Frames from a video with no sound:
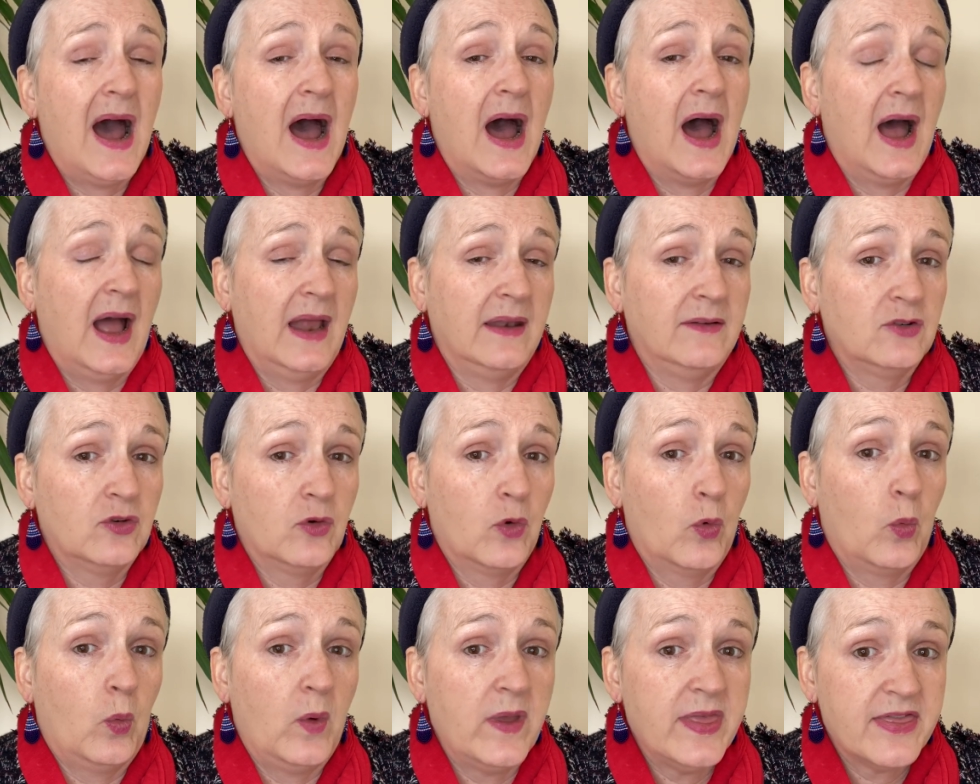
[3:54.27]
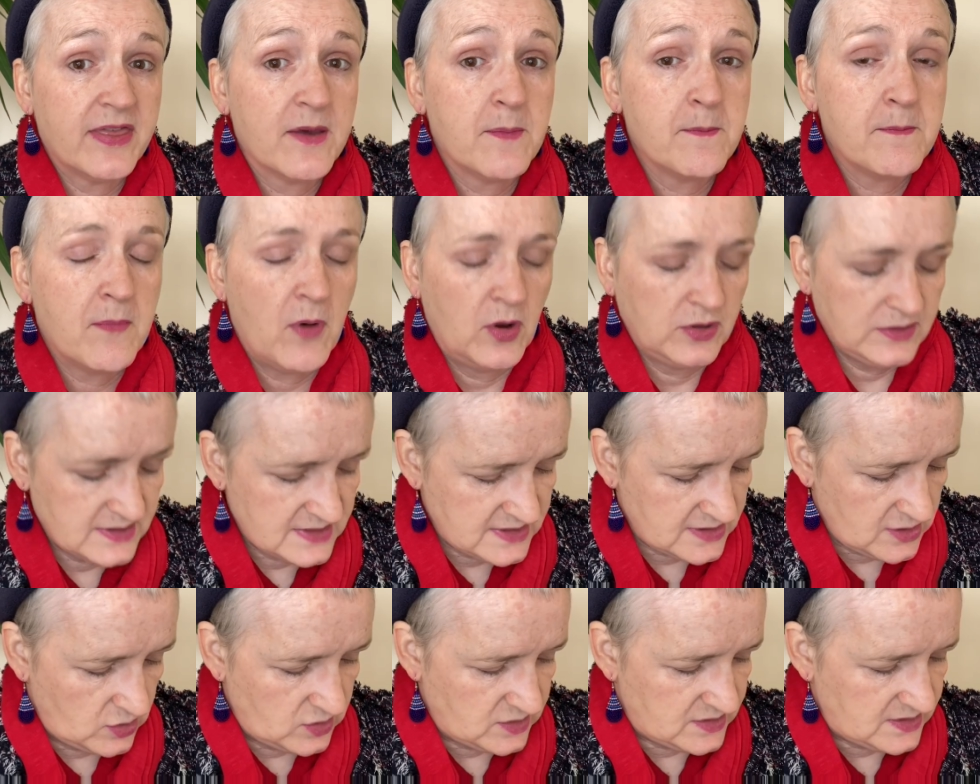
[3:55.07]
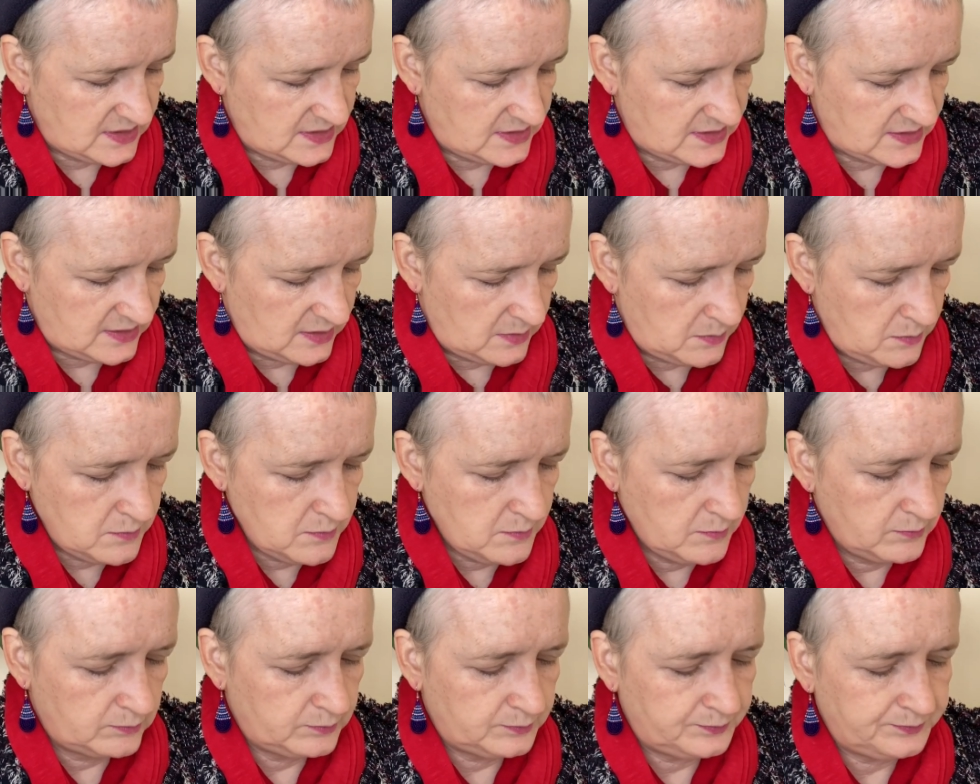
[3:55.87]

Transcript: and with the monzo system